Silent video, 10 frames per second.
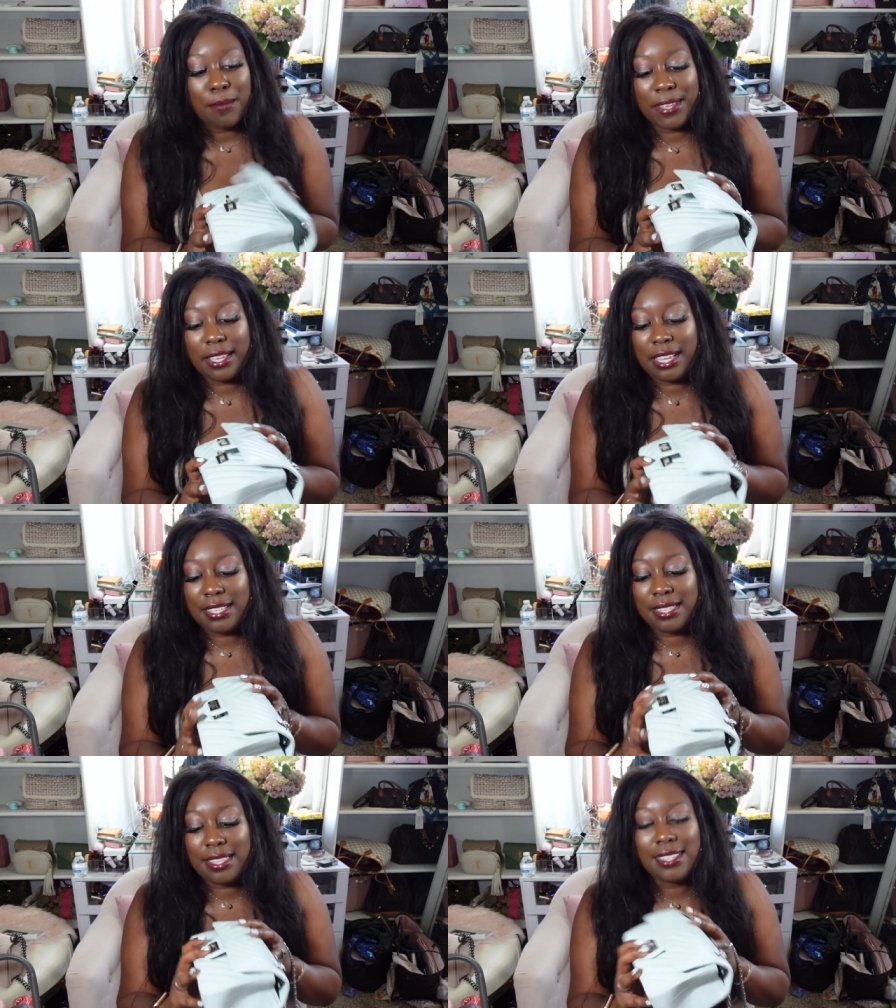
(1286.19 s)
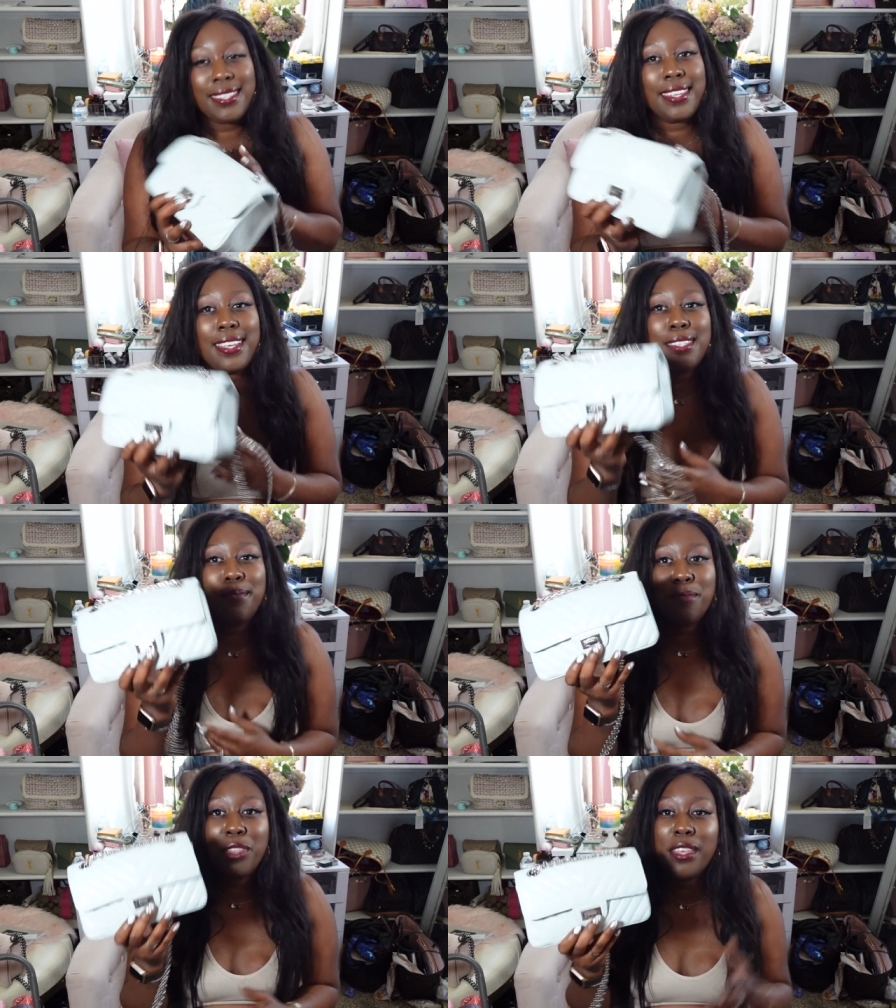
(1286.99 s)
because this is
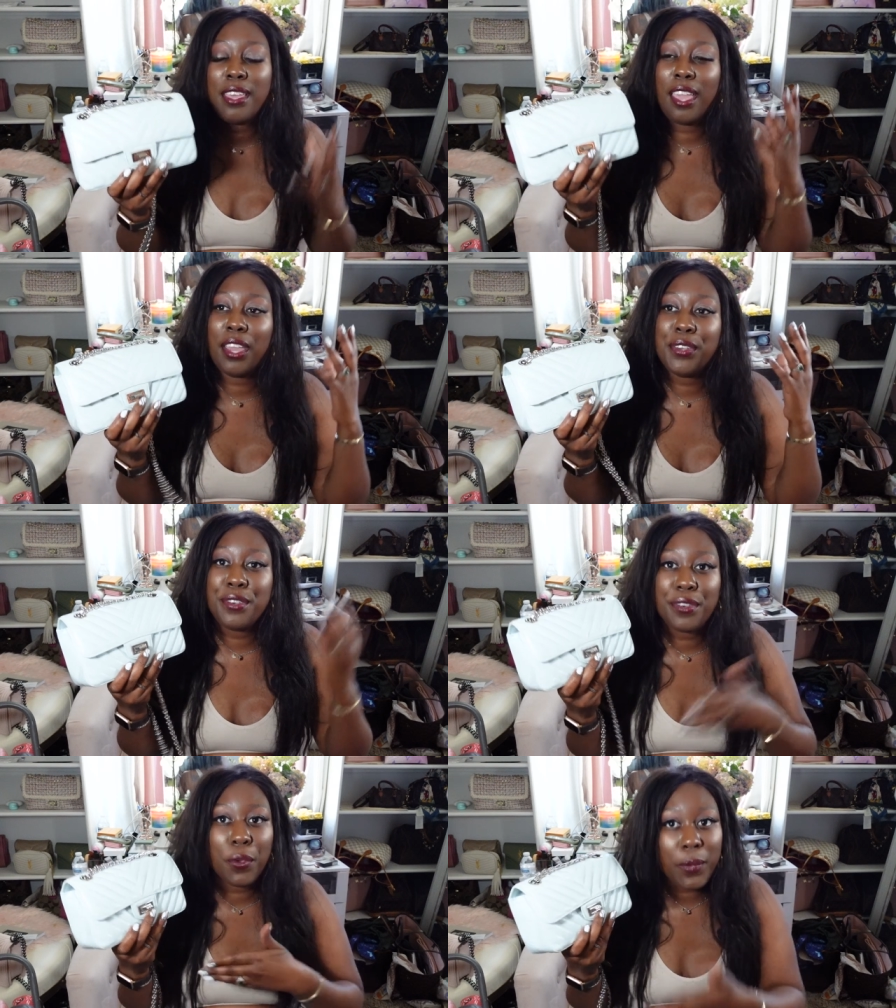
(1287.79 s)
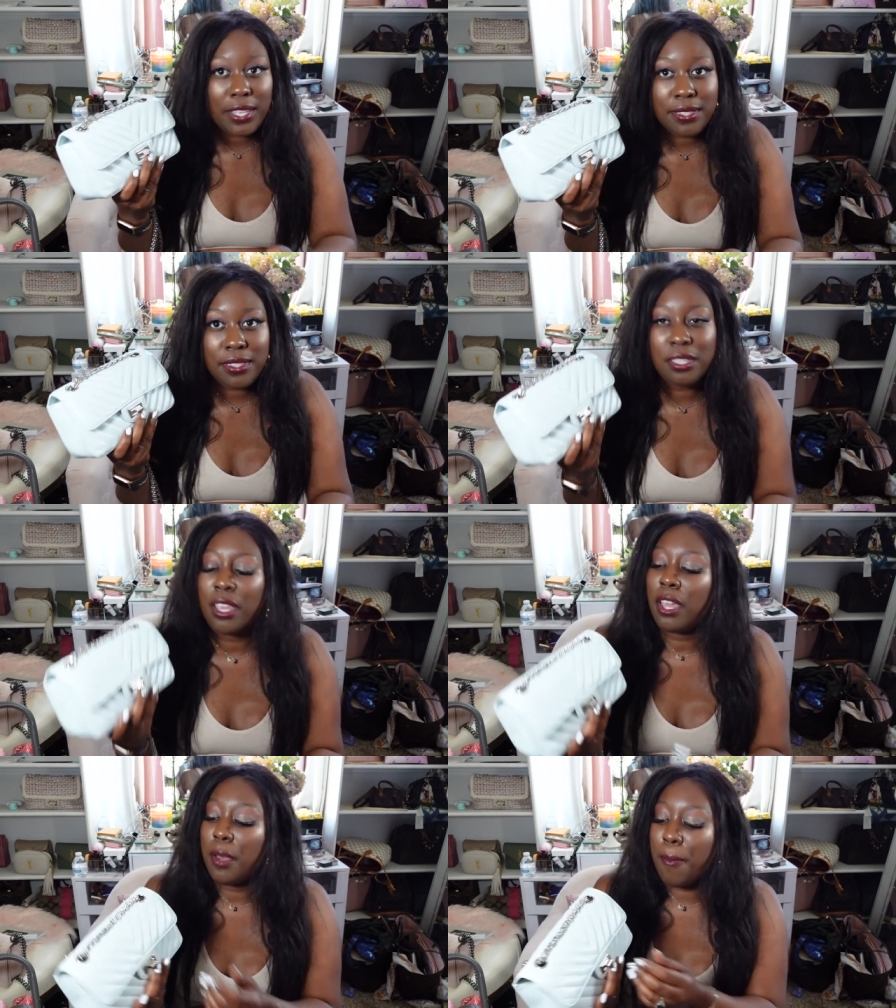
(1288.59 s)
the newest
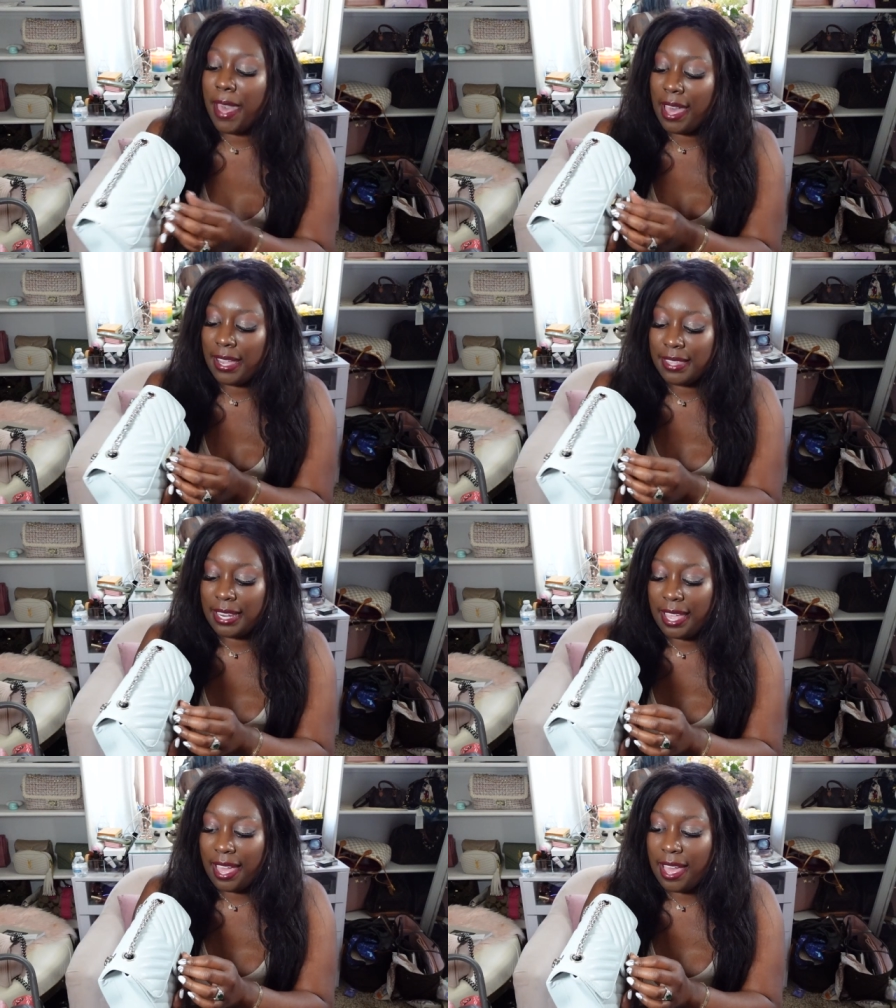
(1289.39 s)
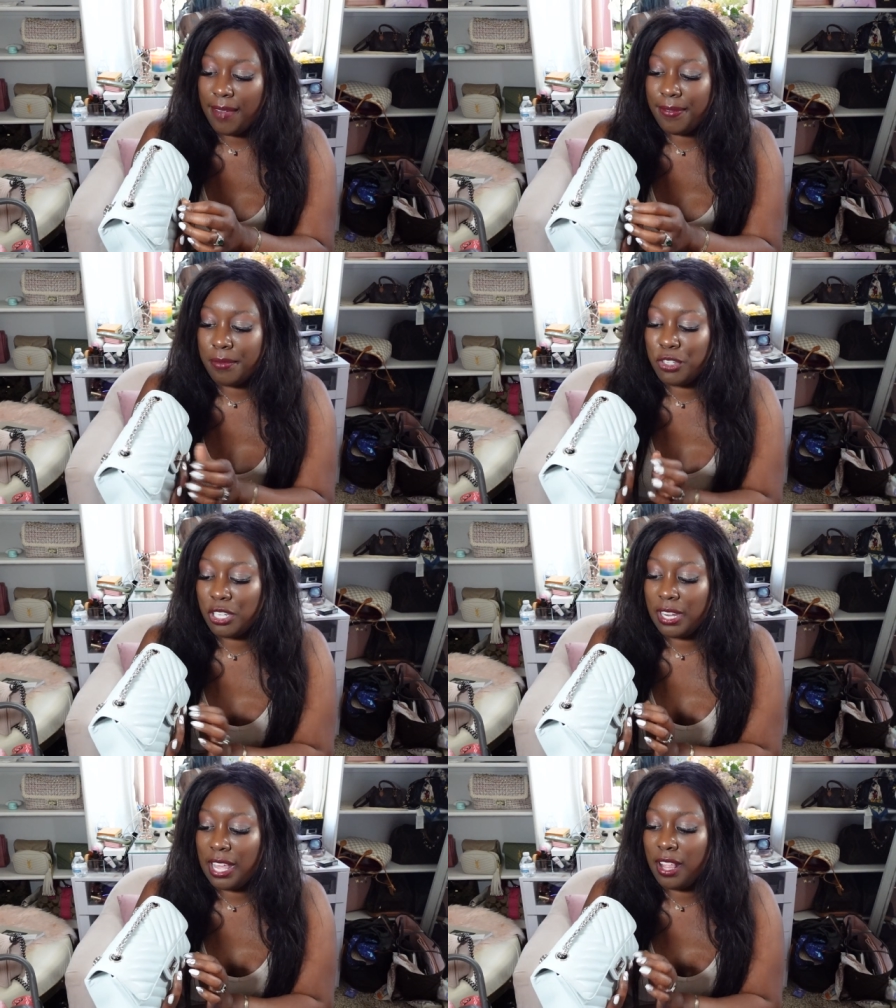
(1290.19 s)
bag that I have from
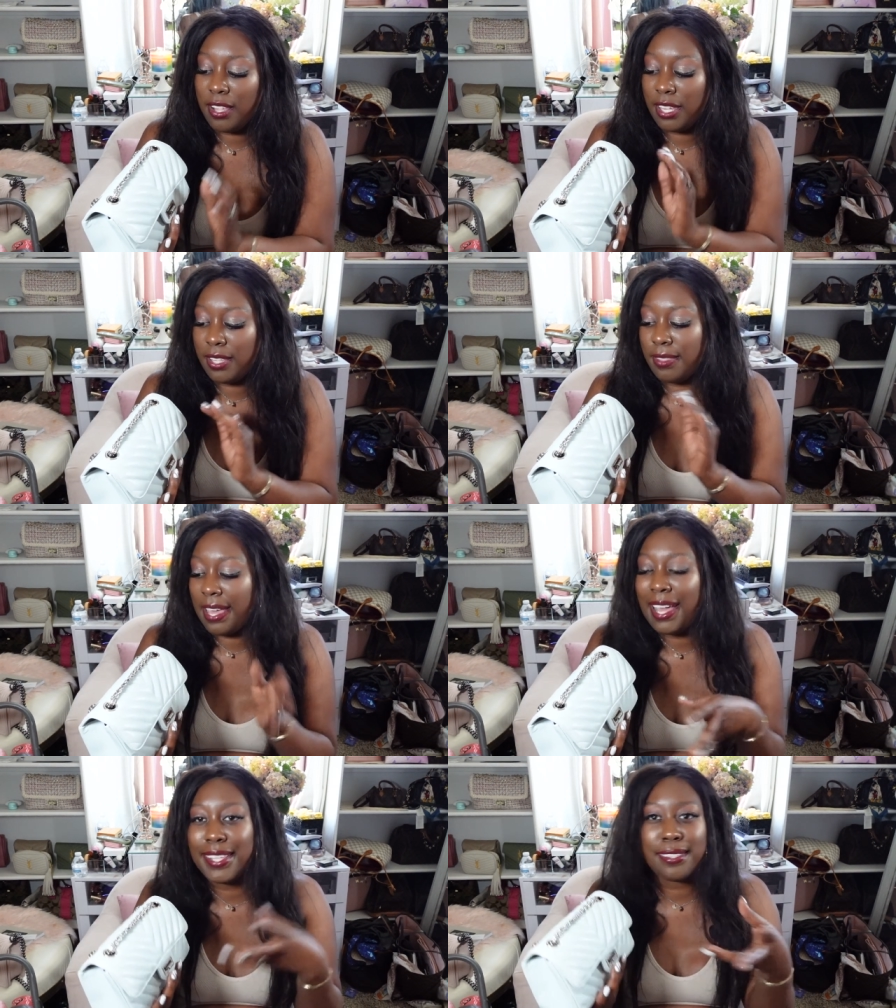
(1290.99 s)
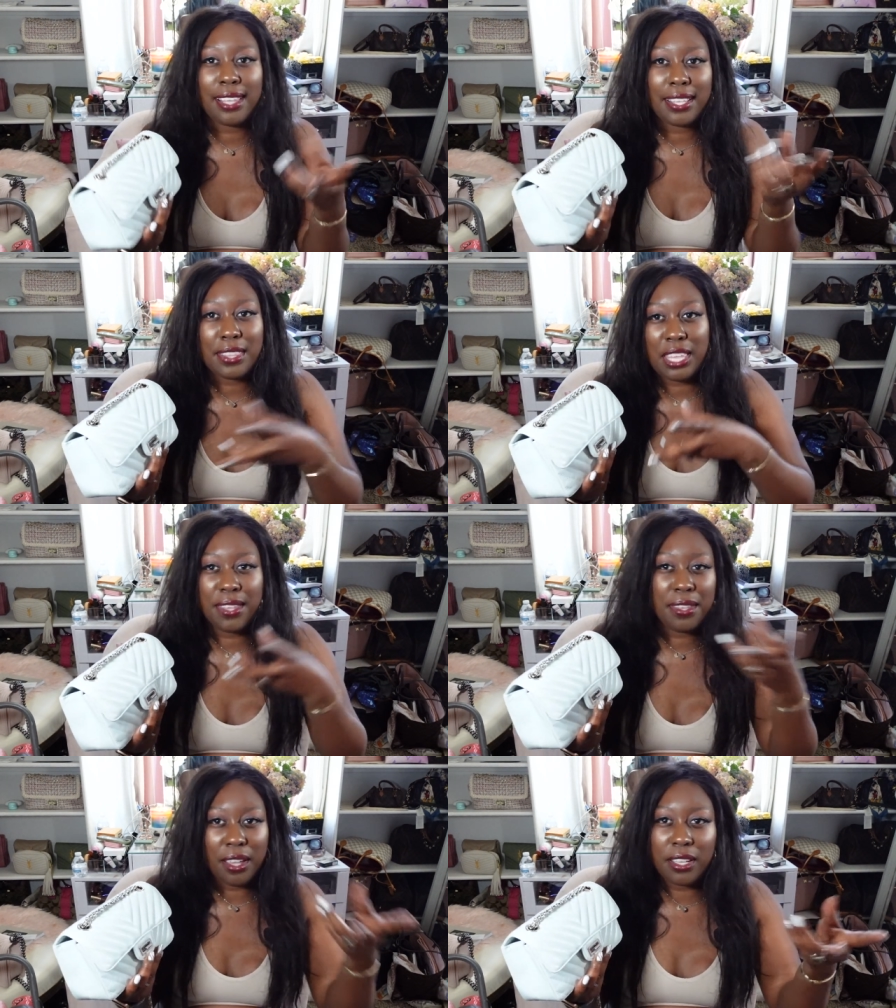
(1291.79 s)
Chanel, and that it's like
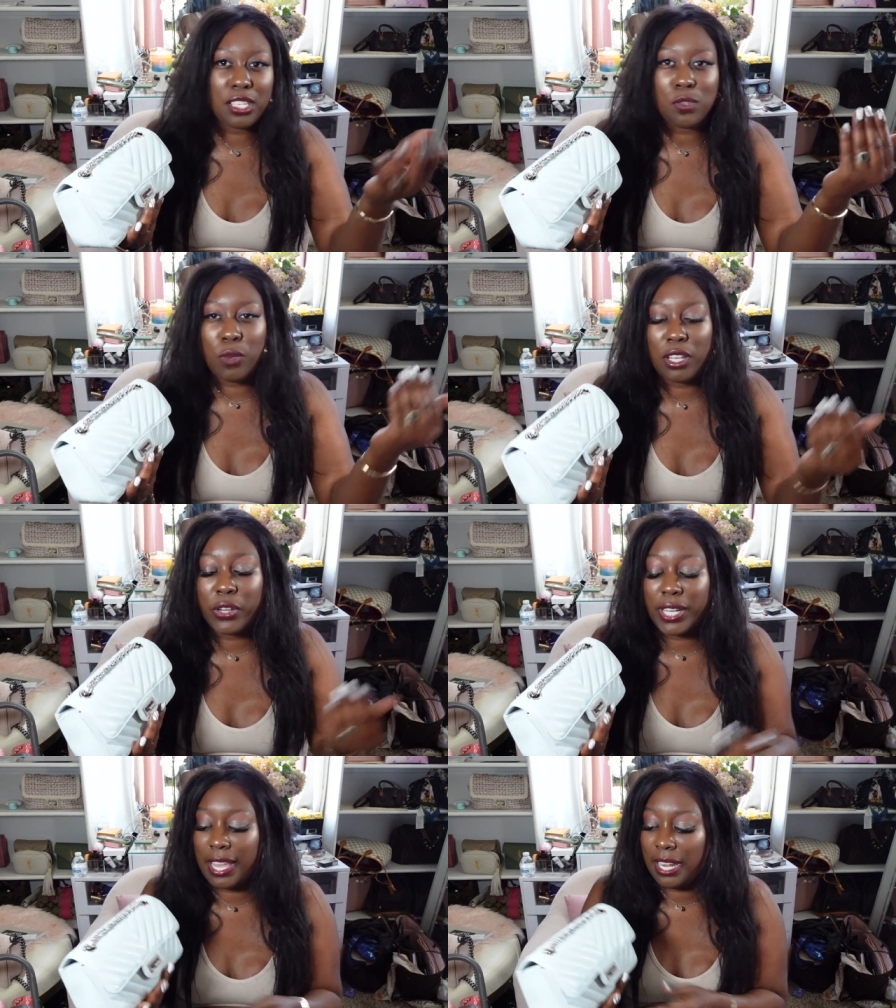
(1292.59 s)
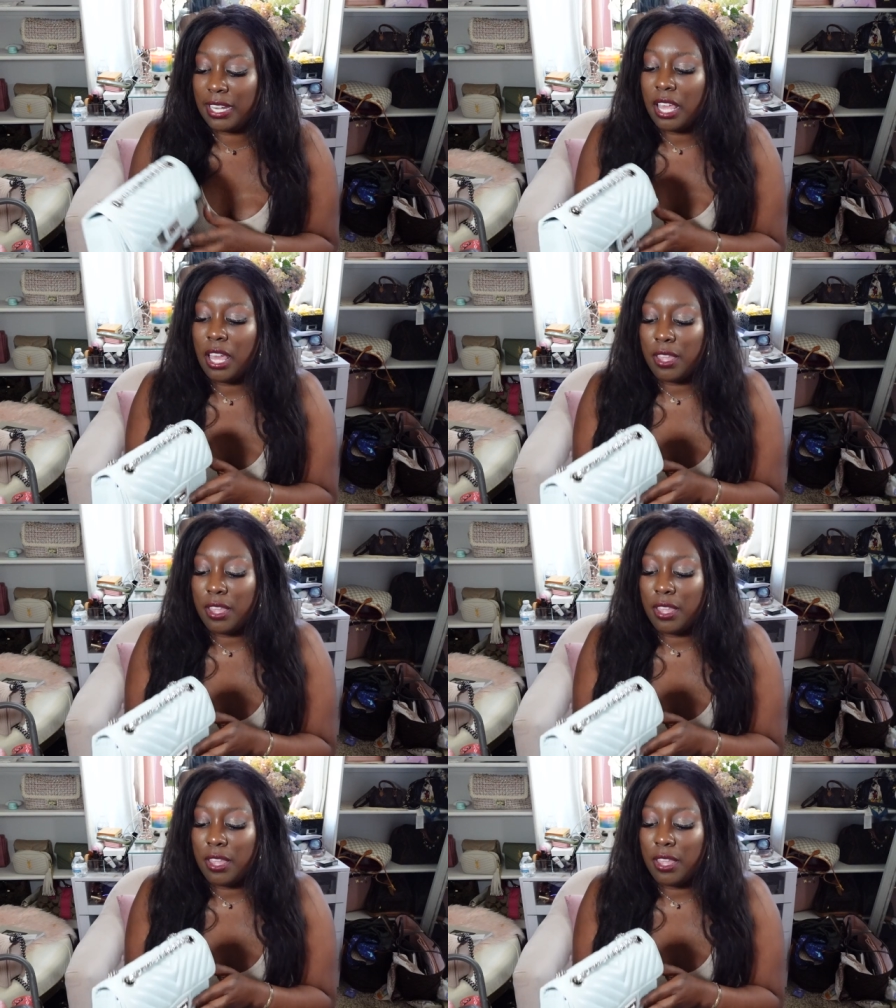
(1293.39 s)
the youngest one created.